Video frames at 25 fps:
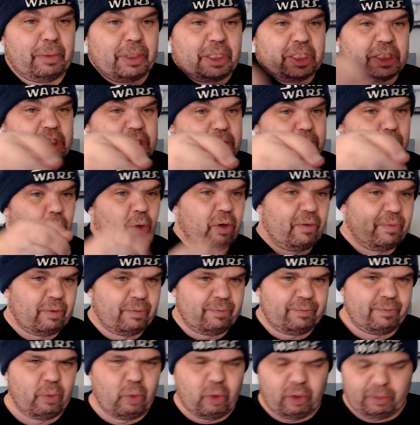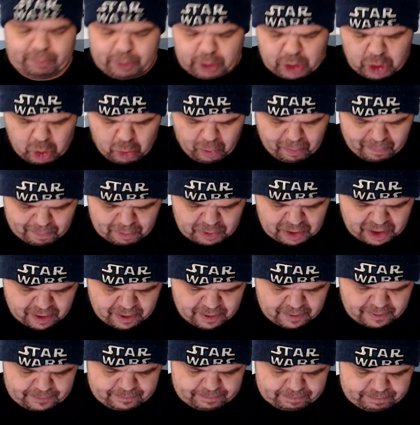is more from Form 2,
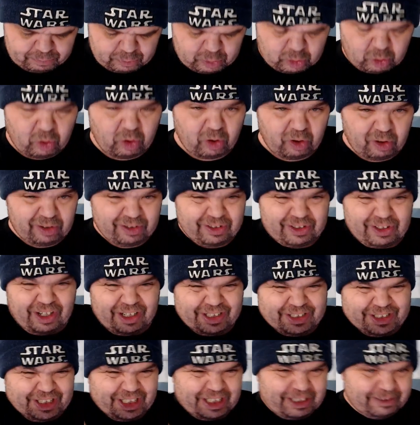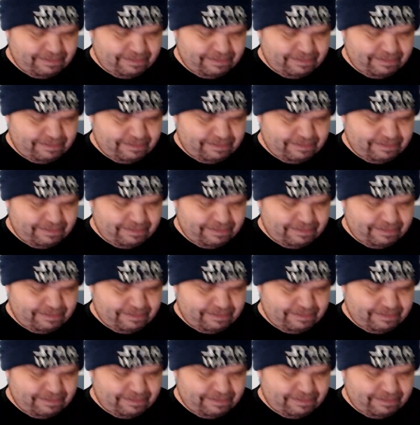or lunging.